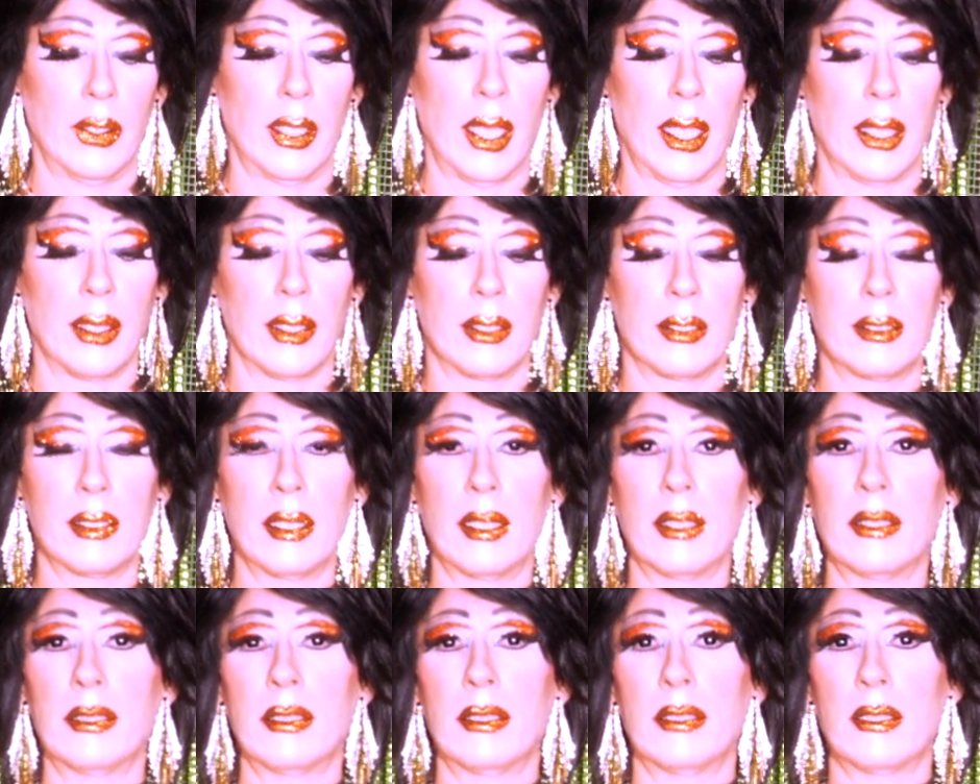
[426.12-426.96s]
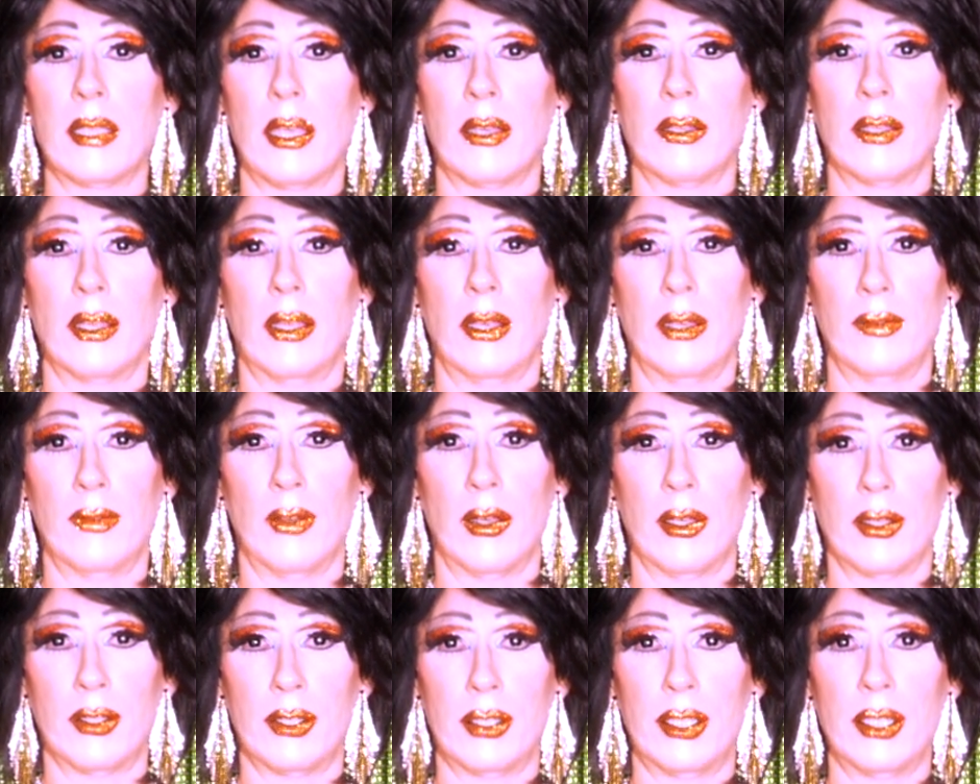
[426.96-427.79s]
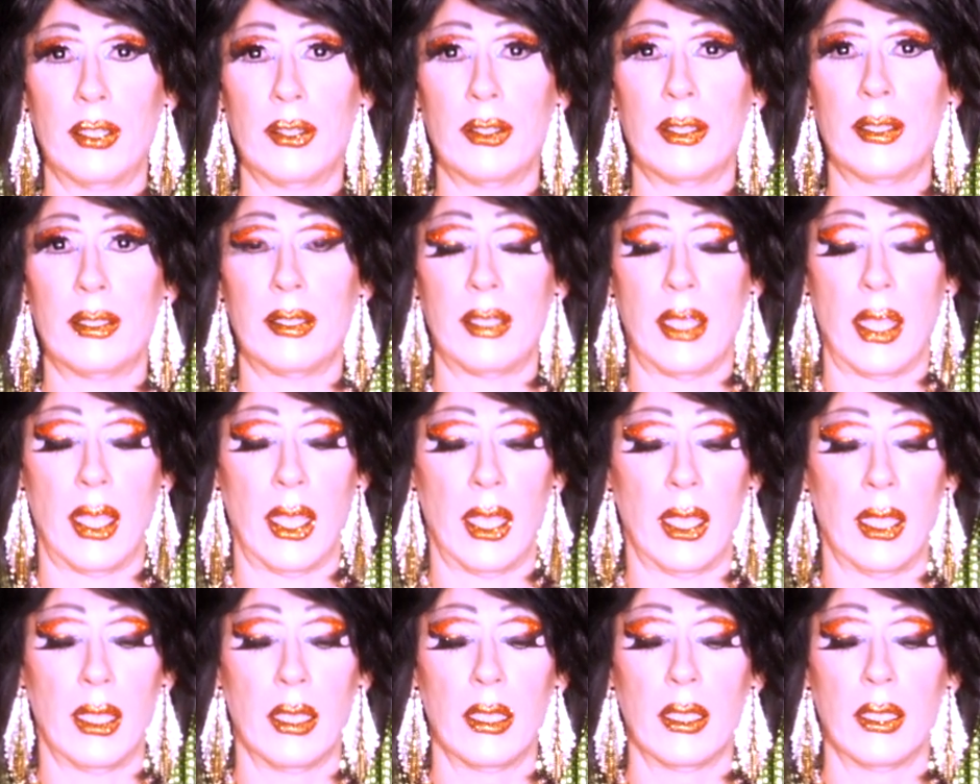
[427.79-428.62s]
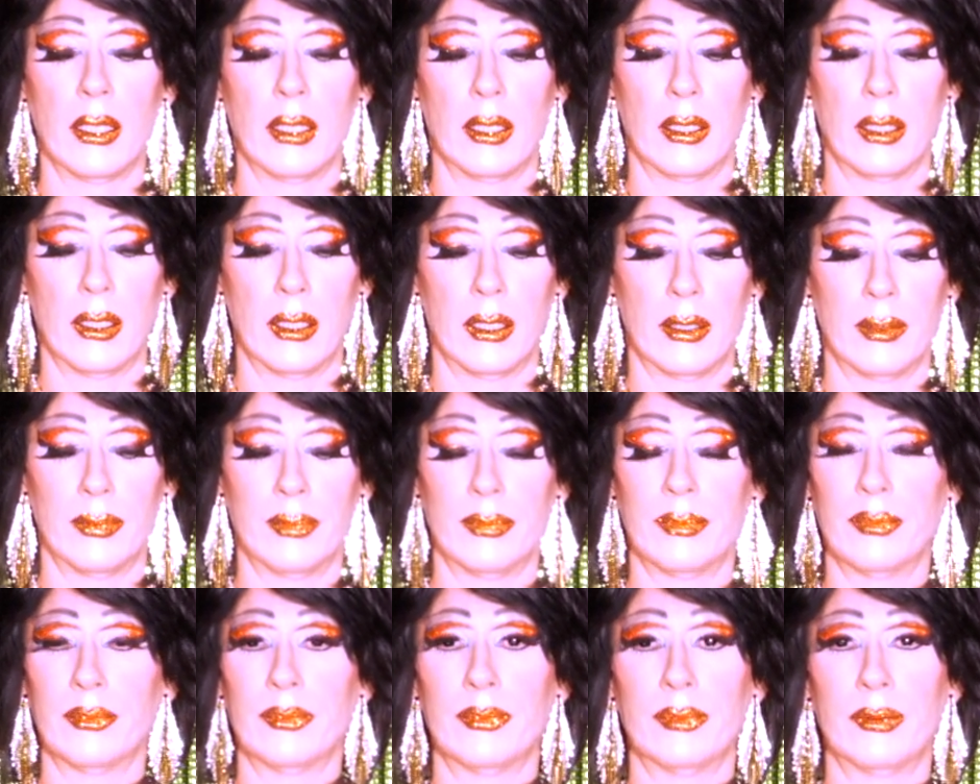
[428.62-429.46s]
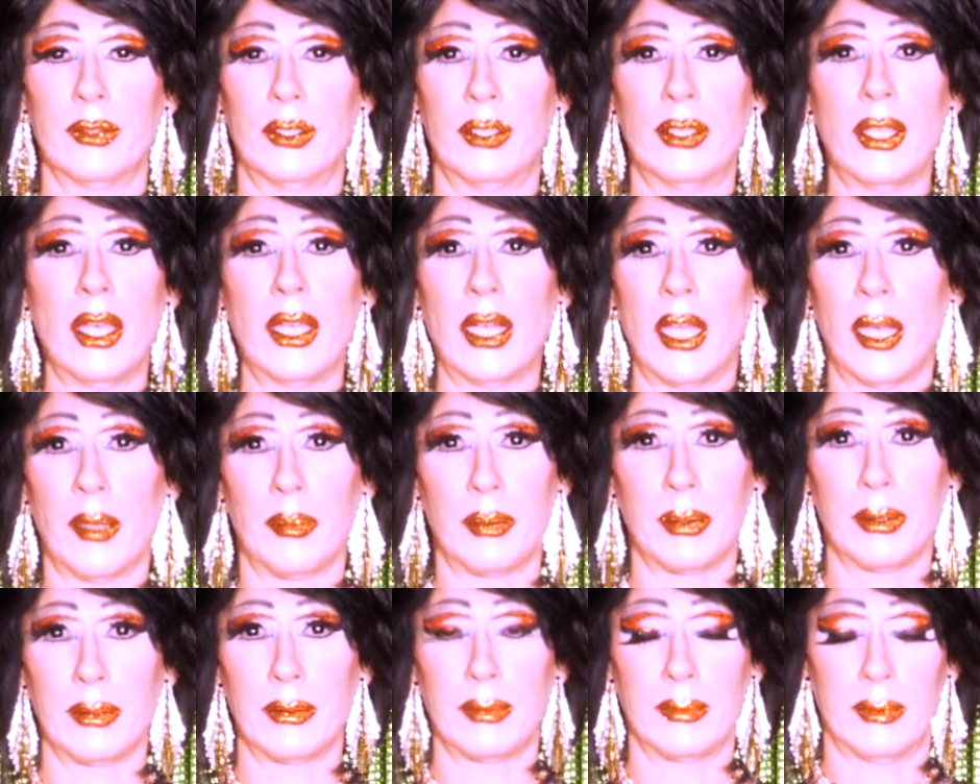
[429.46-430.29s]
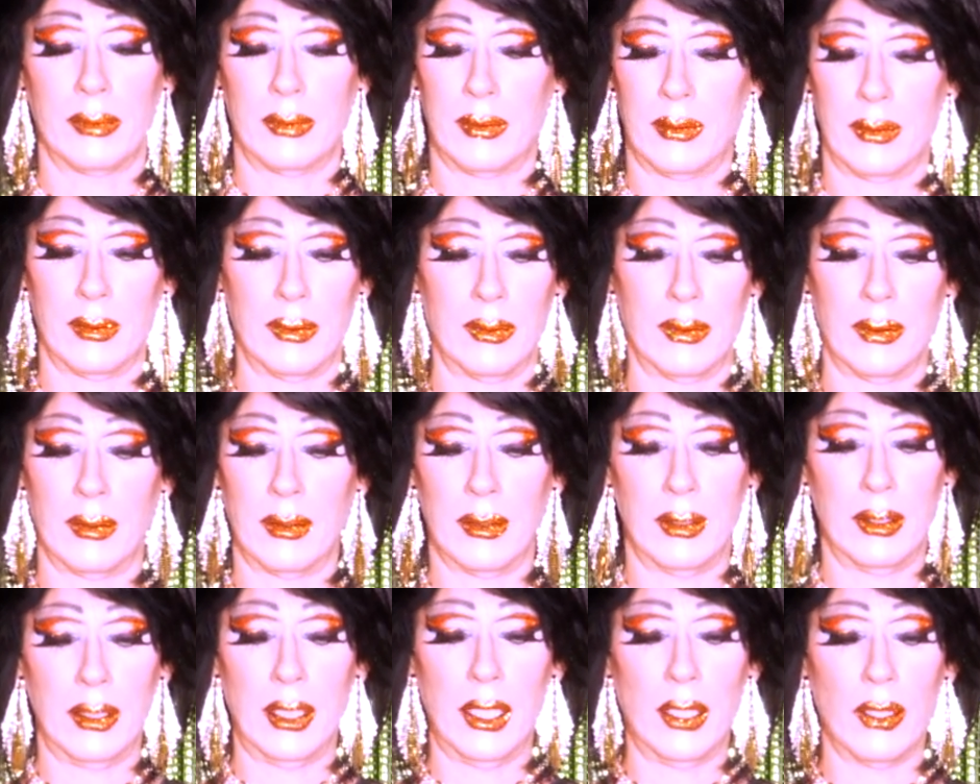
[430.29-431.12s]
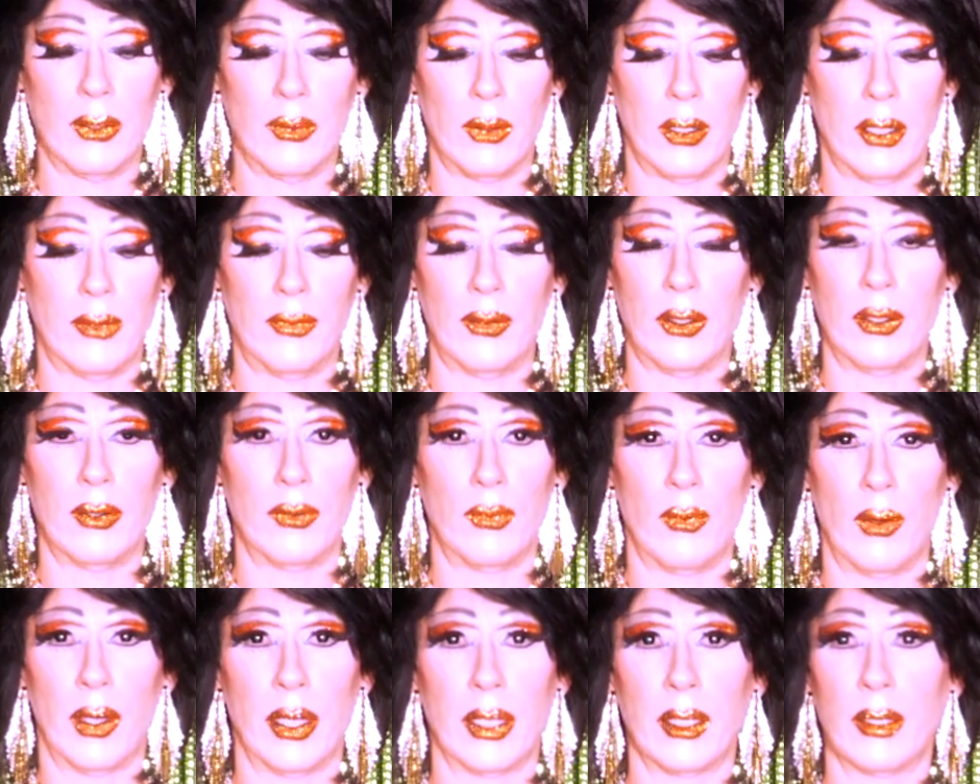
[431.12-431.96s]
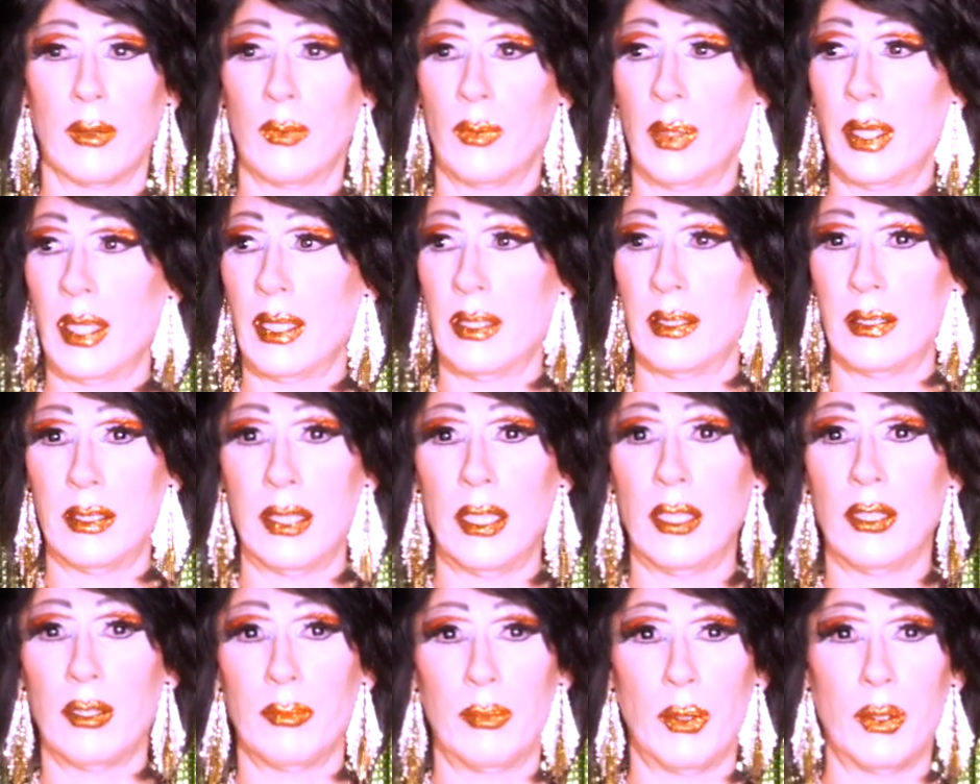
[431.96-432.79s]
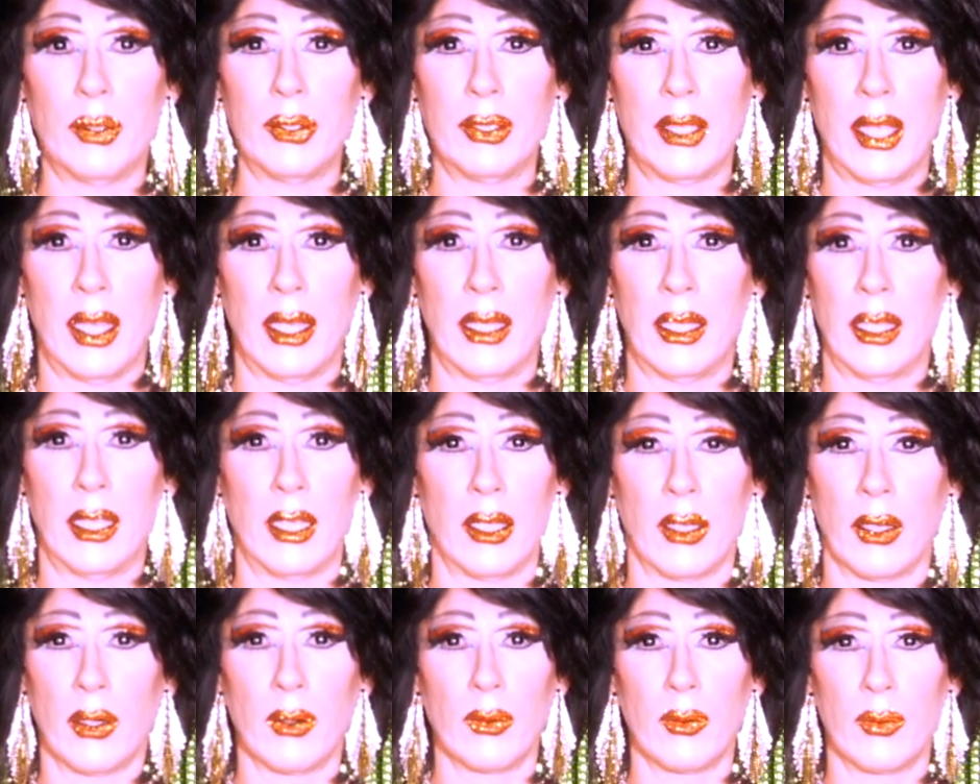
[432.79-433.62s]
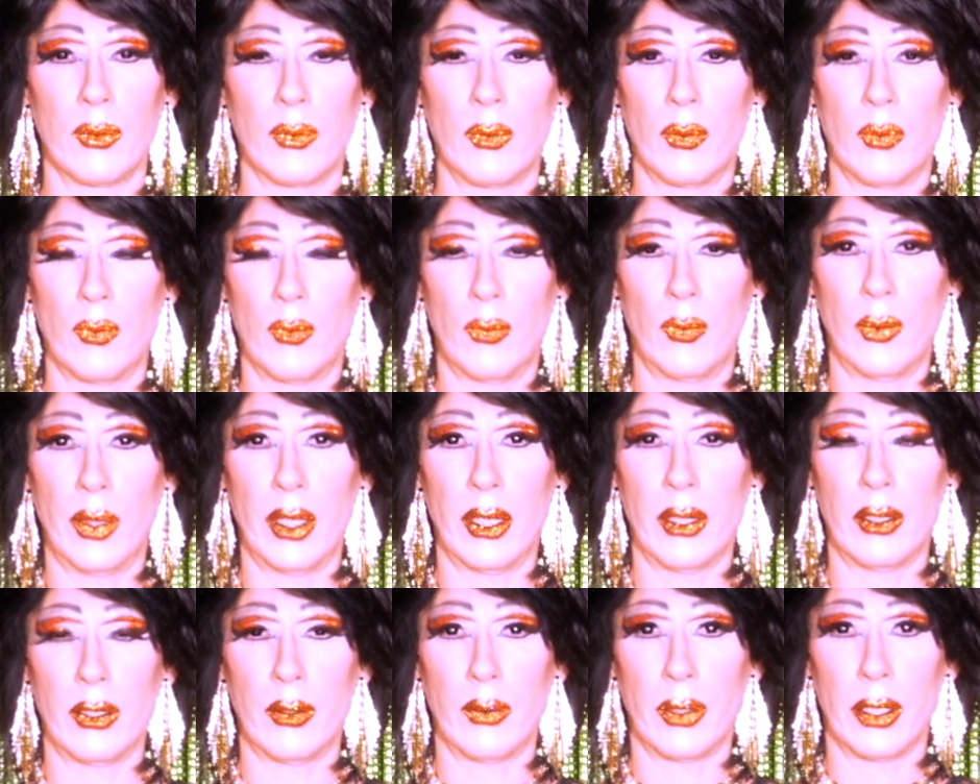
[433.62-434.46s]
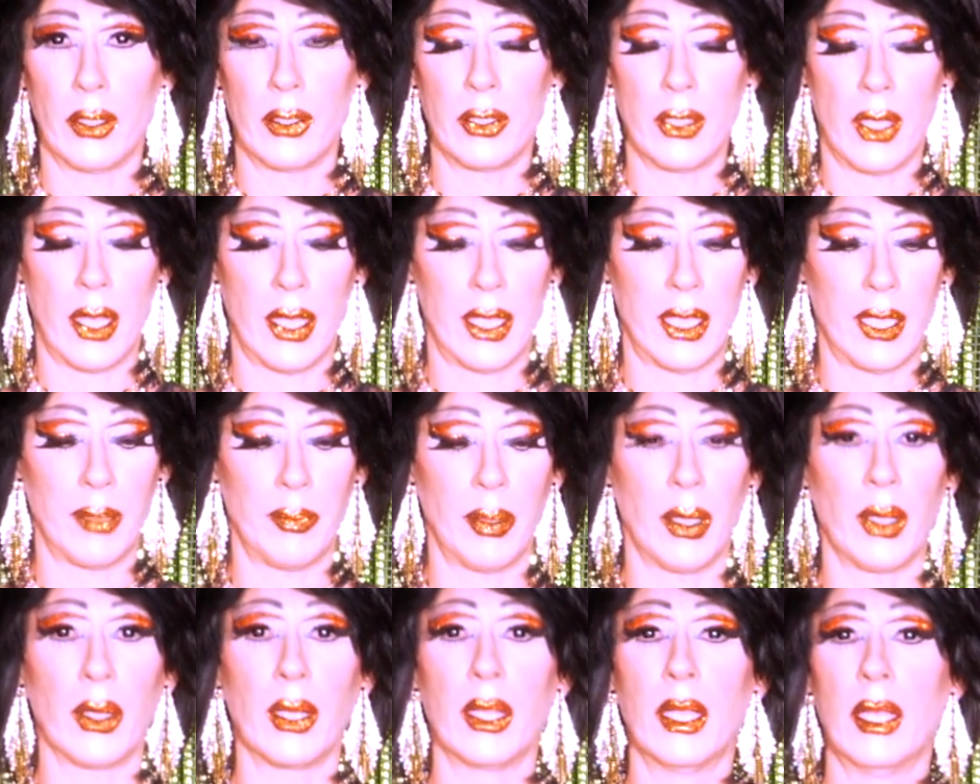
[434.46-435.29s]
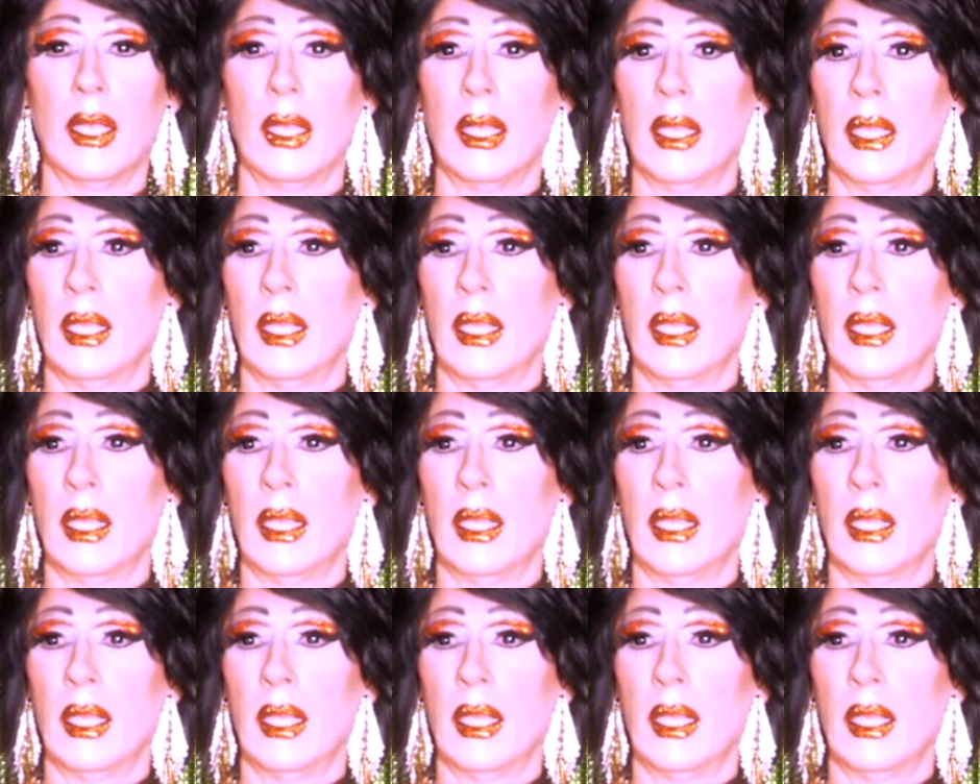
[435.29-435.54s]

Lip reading: Okay, the citizens of Angers say, shut up. Neither one of you have won. We can see you're both standing here. We don't know what you're talking about.